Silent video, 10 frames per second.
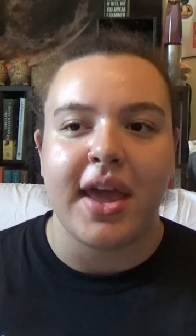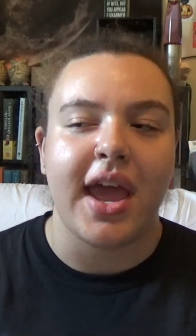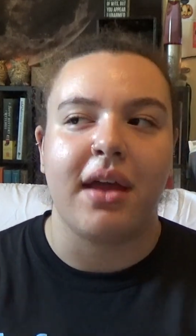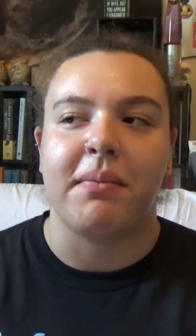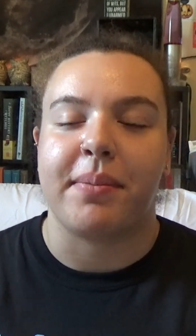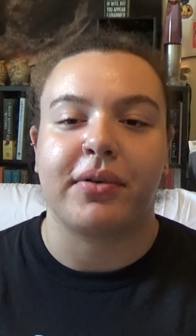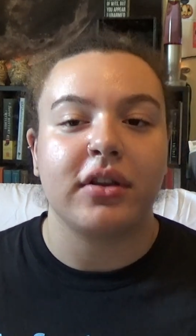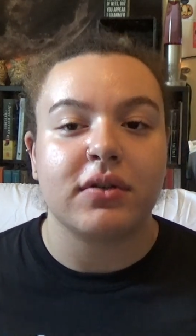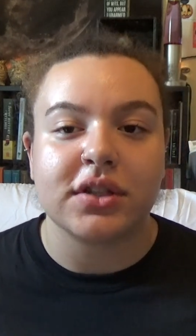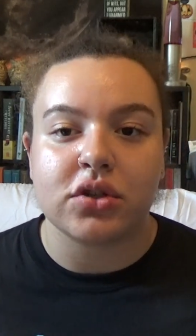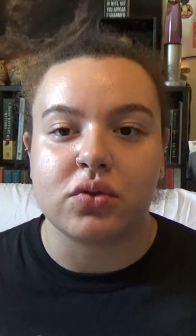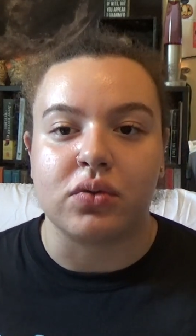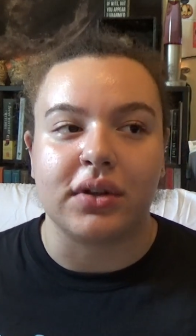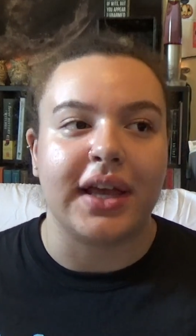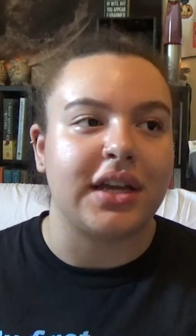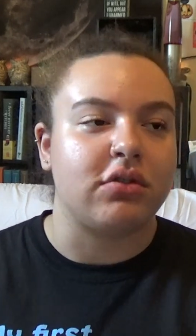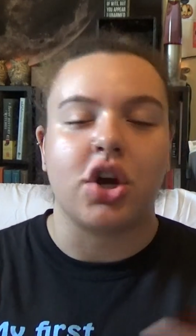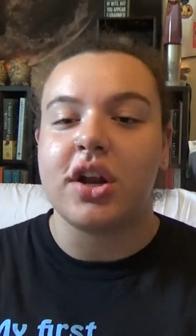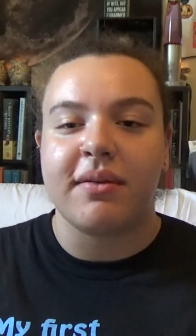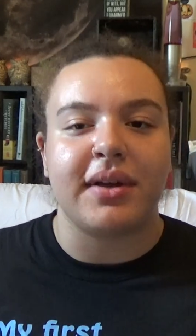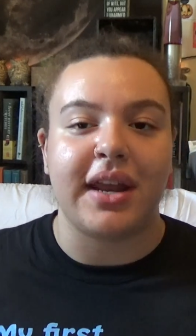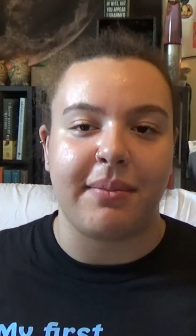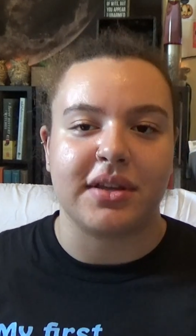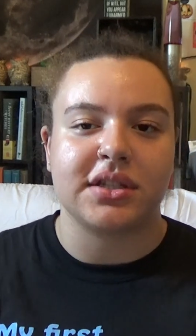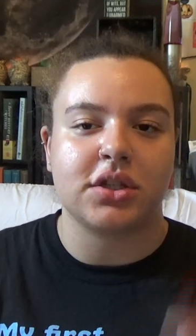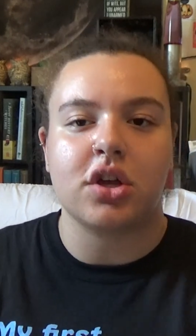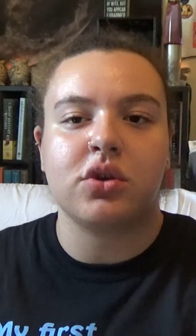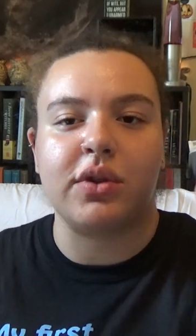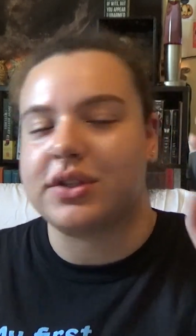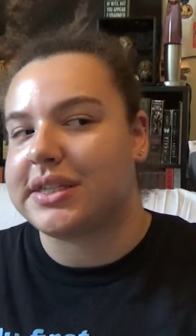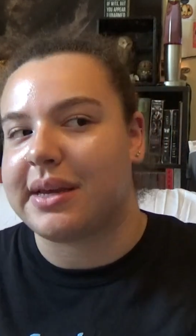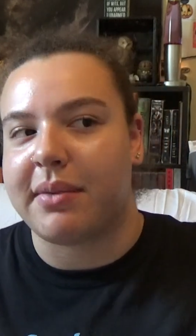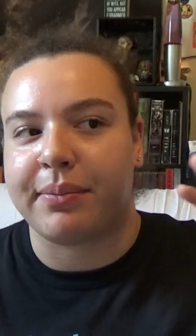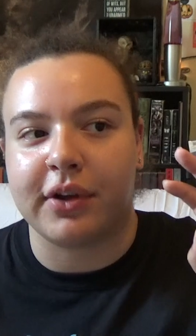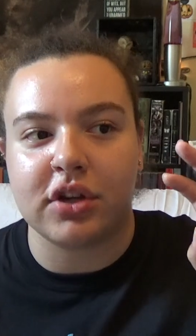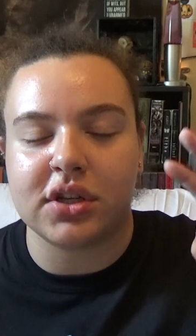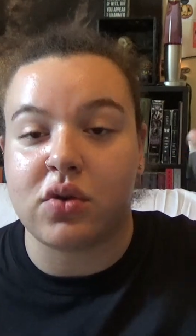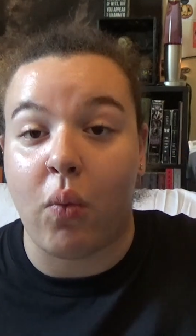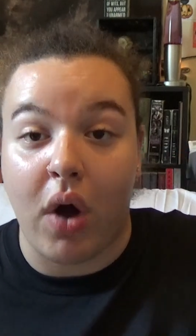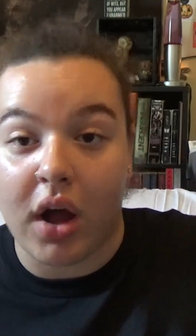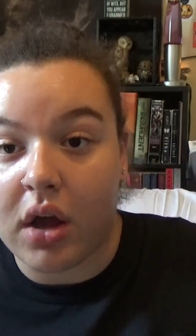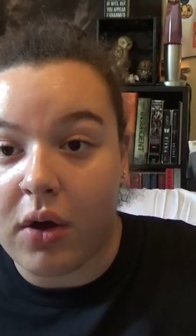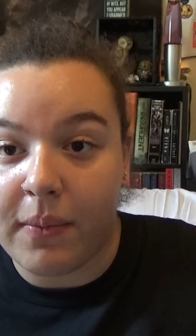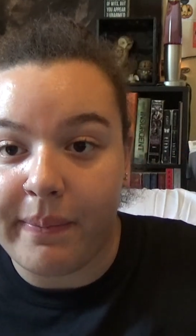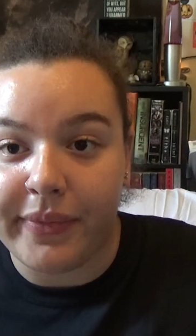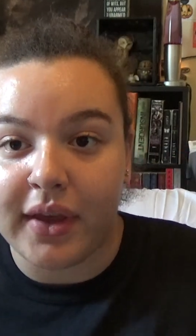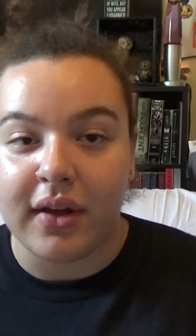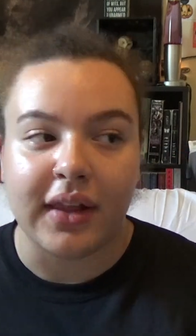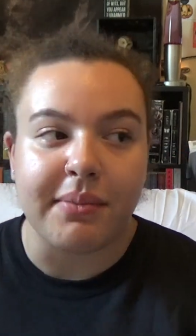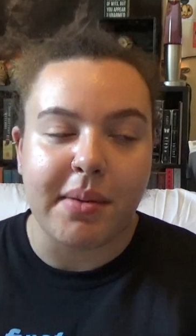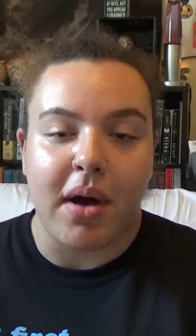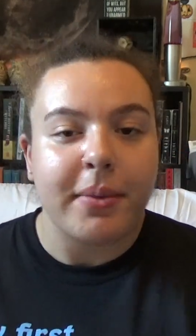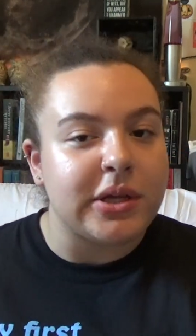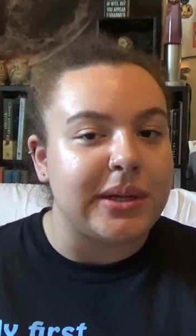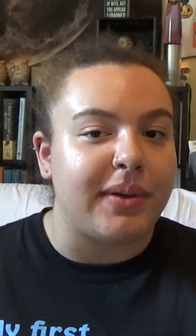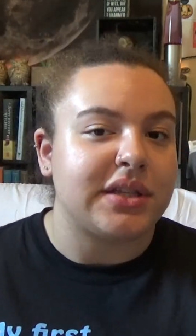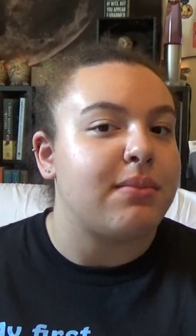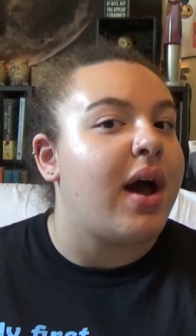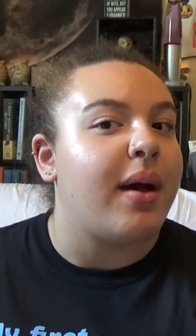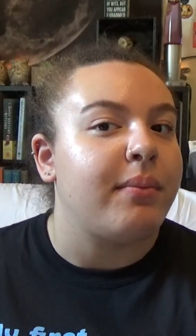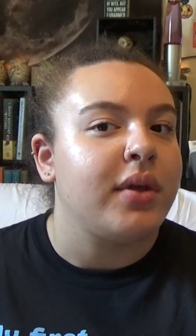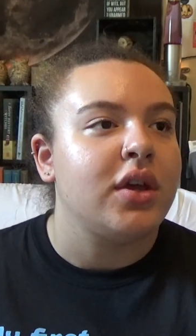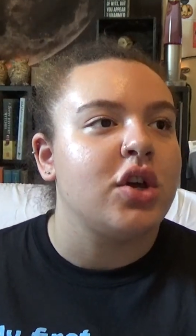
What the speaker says: And my brother was at school. Like, it couldn't have been him because it's also one of those things, like, my brother doesn't walk home. Like, my mom goes and picks him up.